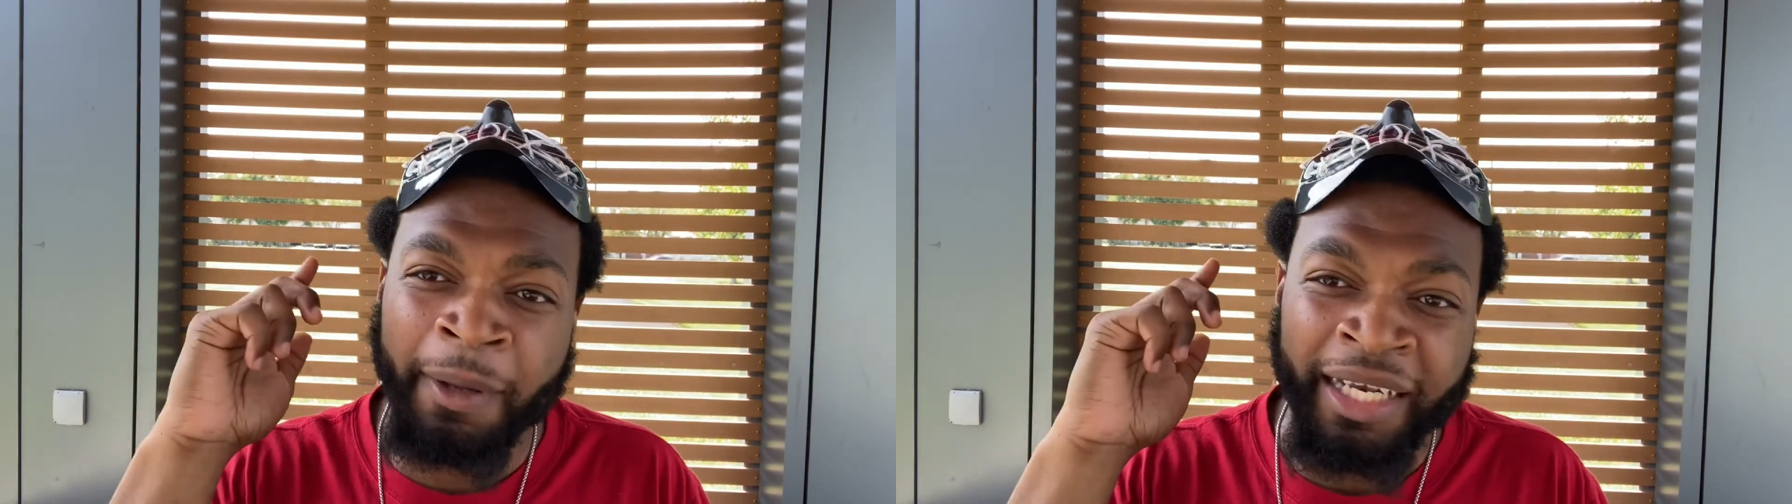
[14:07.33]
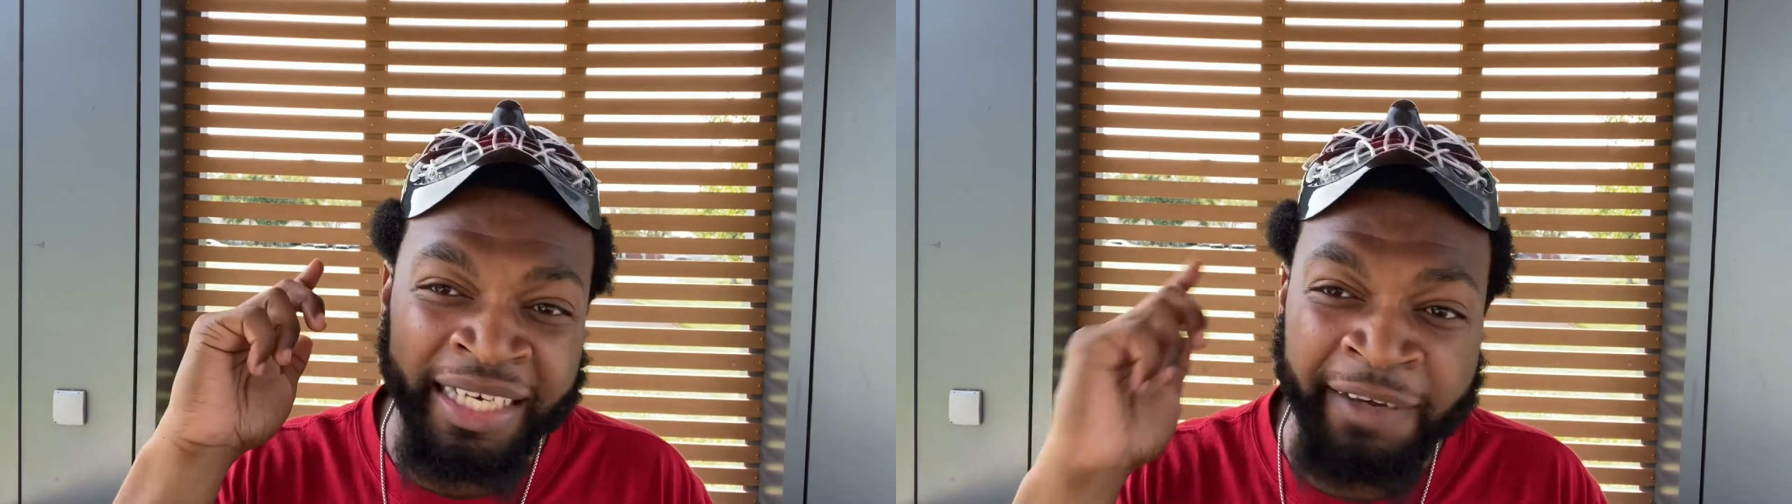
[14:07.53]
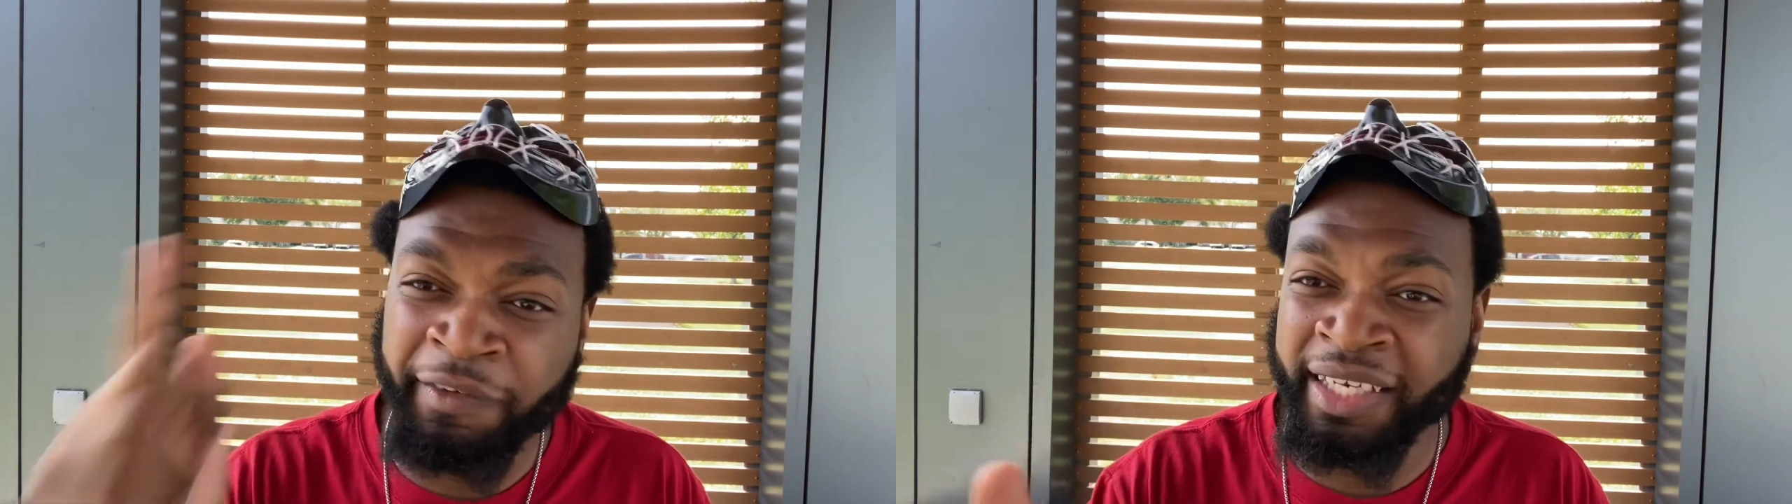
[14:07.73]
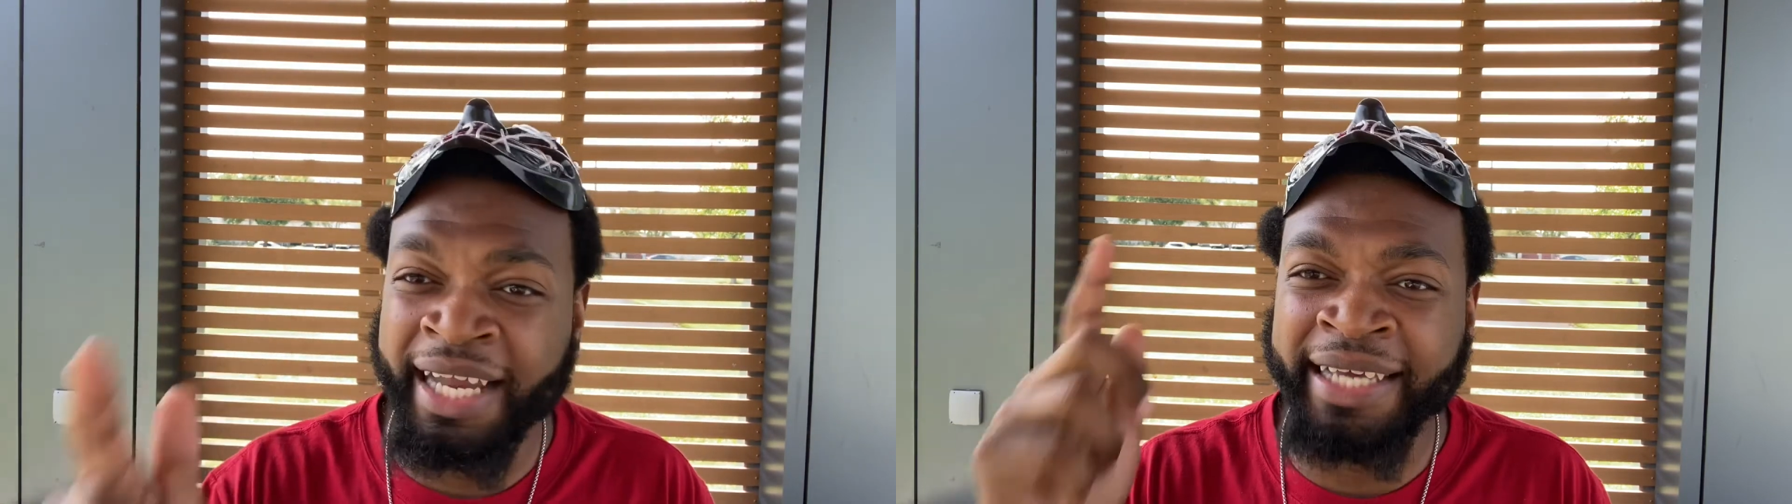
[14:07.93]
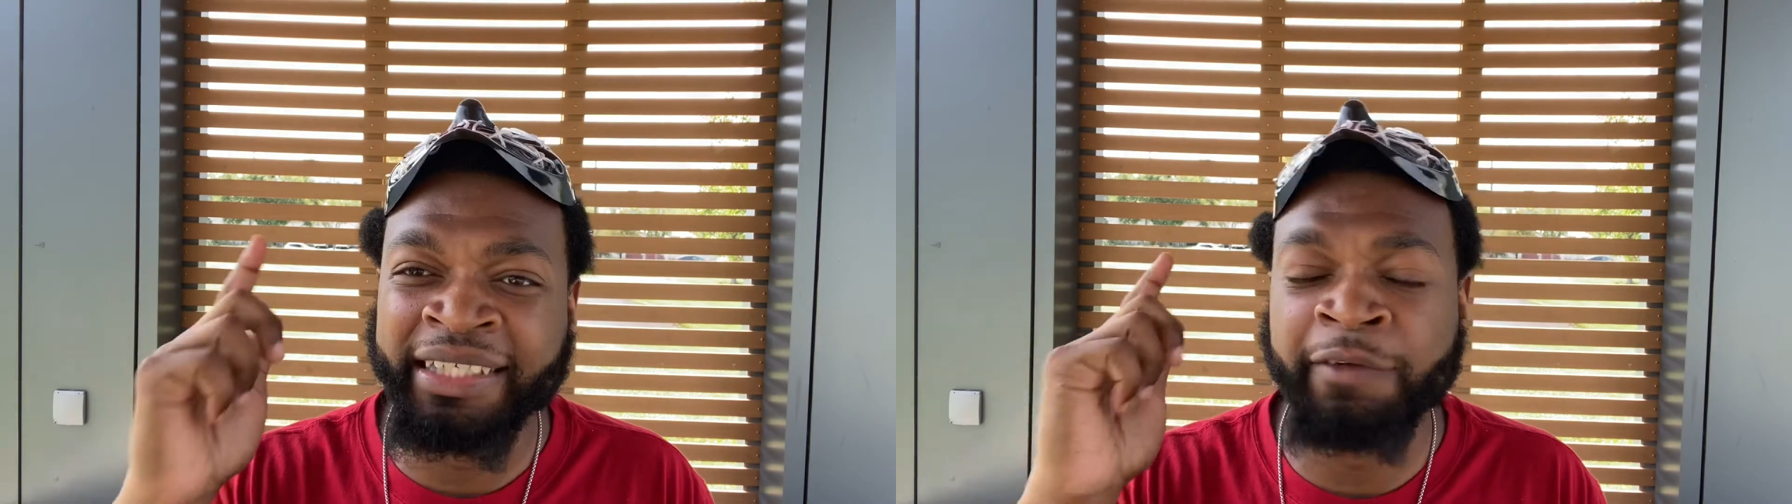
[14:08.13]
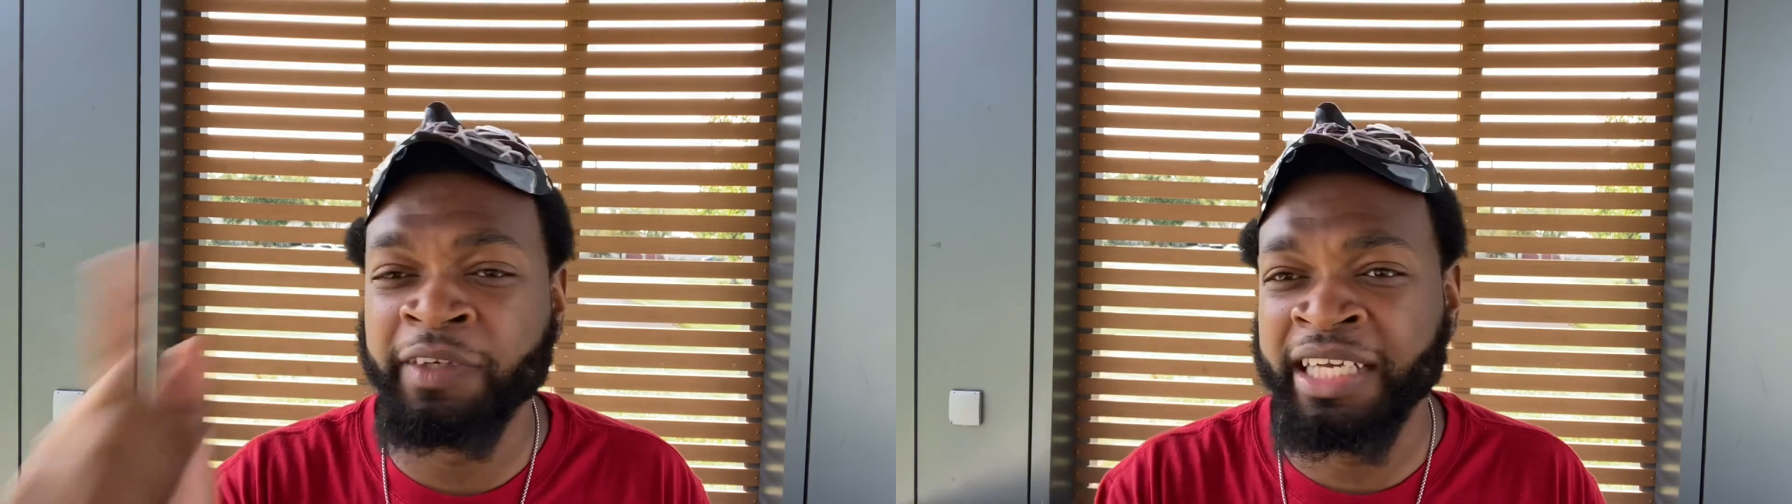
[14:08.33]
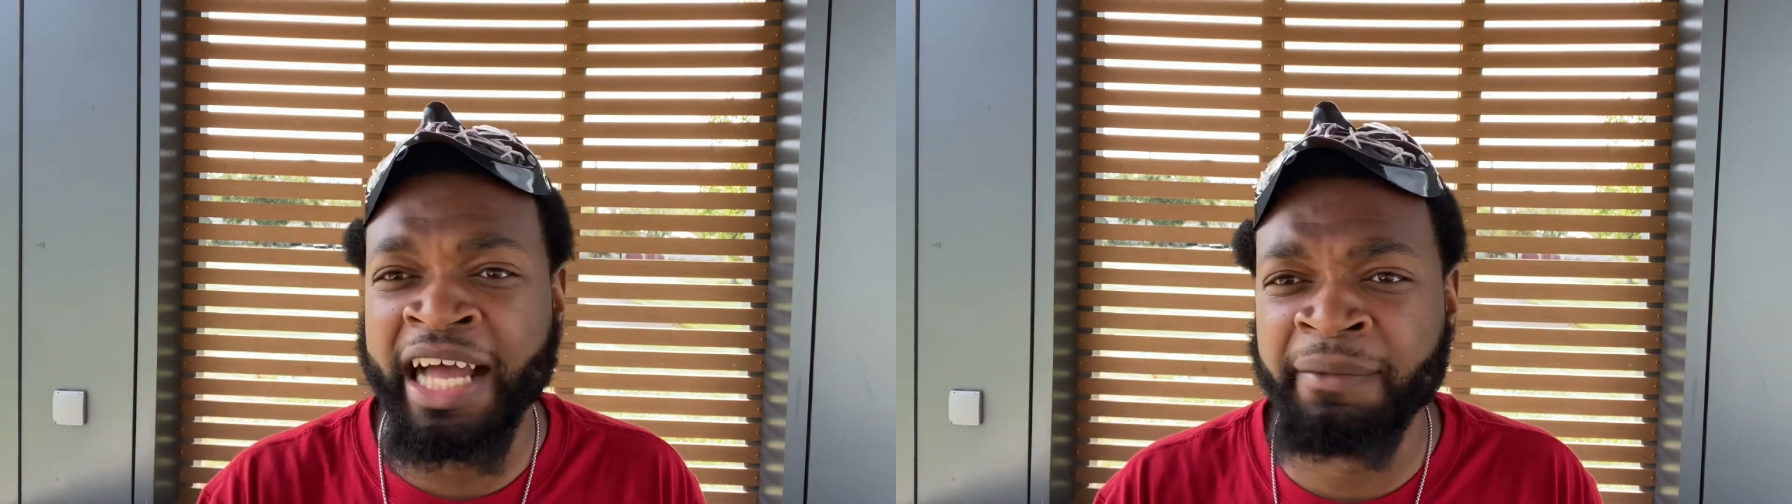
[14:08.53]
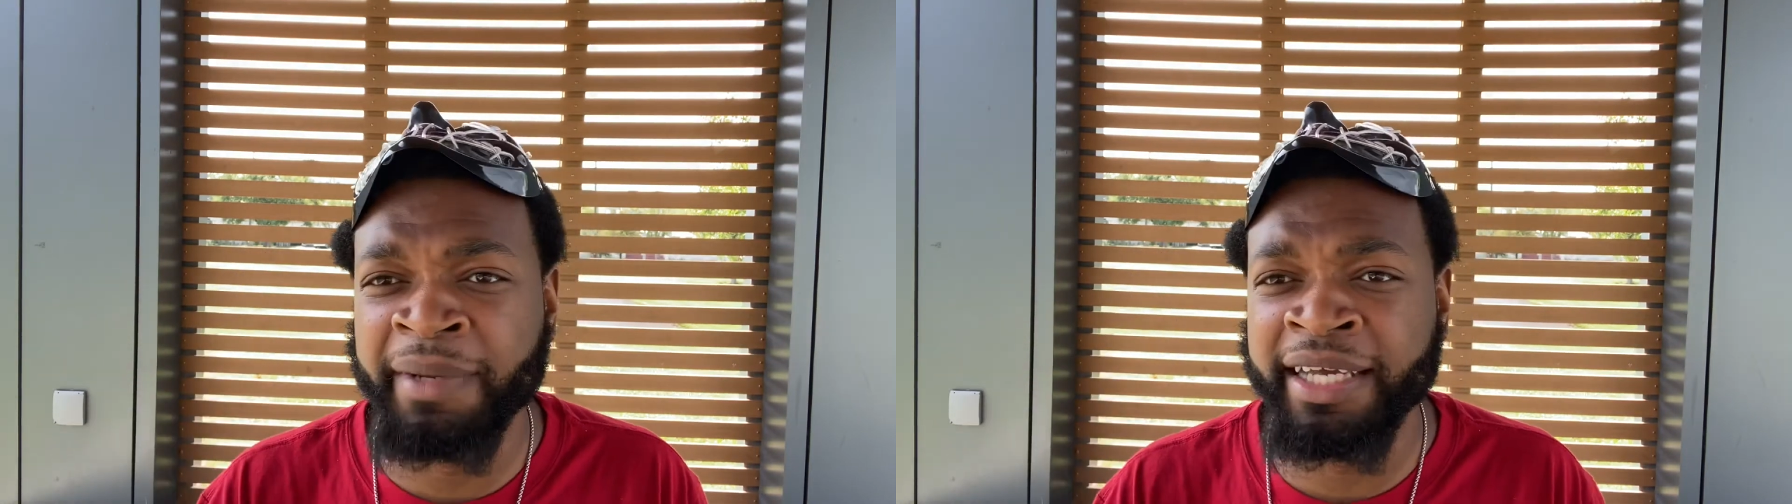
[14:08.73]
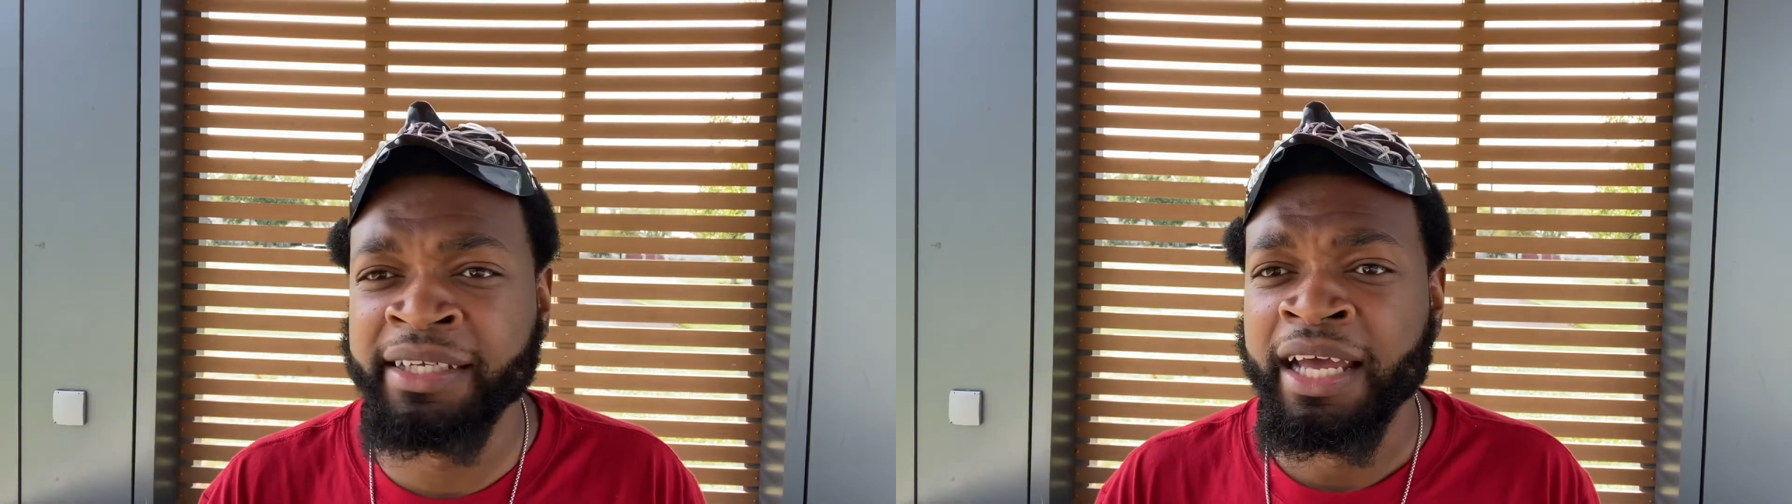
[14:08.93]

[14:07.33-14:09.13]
Leave a like, leave a comment.